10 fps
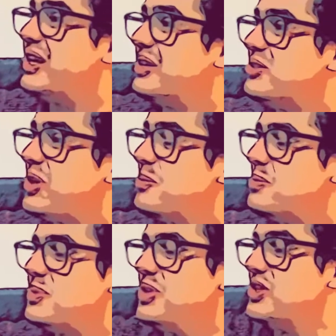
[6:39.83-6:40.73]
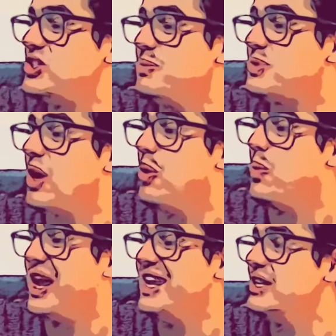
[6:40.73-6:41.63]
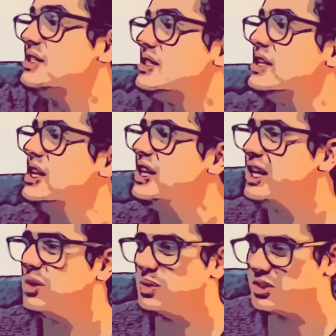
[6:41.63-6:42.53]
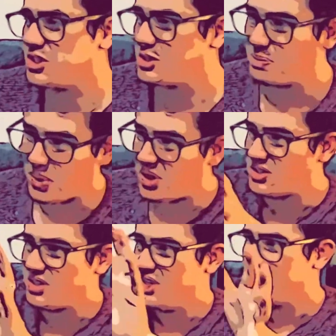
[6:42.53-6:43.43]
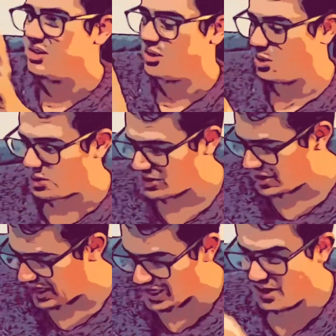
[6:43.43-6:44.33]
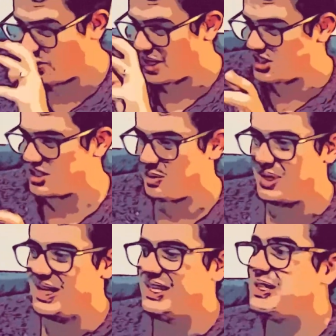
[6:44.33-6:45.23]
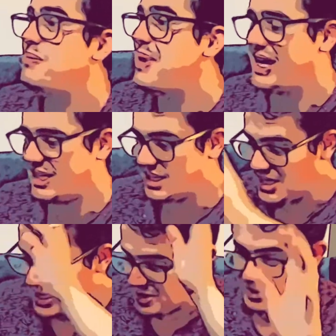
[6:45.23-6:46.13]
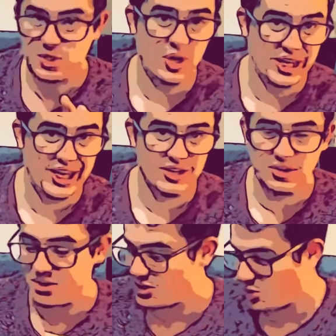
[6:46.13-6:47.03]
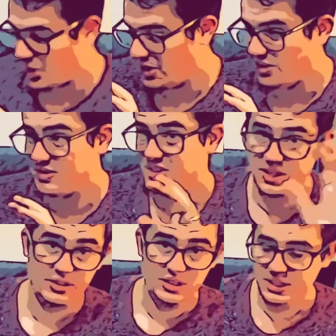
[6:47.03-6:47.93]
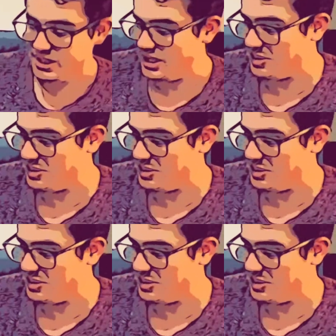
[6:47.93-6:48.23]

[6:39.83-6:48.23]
to, in the ship's awareness, in order to spot the course corrections that we need to make. We're trying to get it on a 12, so here we